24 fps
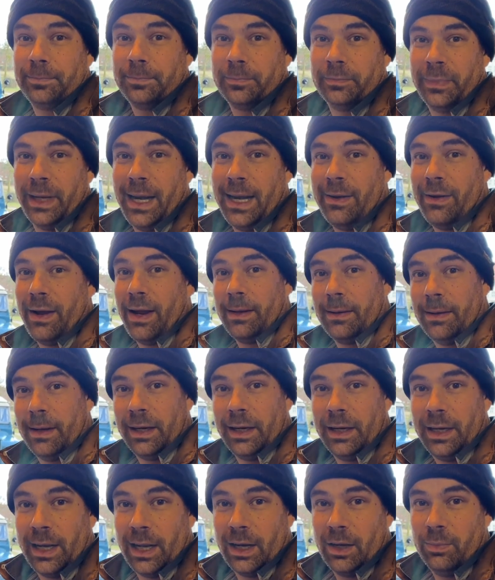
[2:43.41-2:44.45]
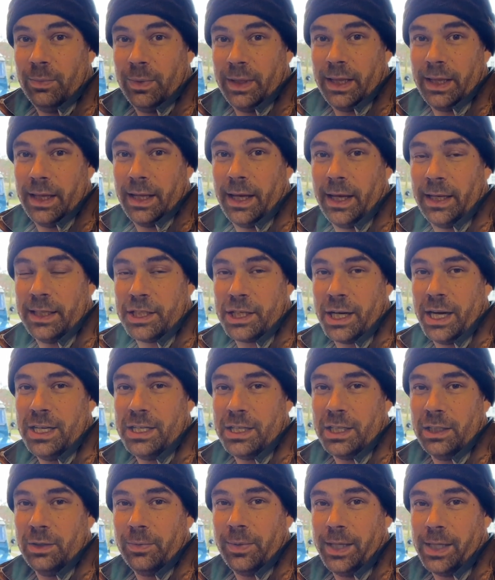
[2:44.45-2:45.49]
But anyway, I'm going to get on with uh,
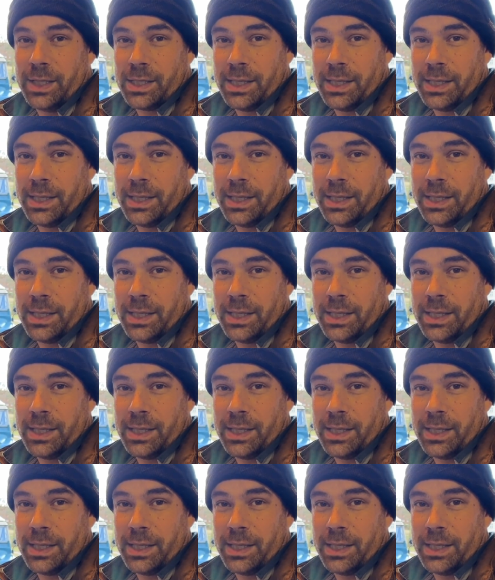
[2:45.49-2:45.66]
changing the wheels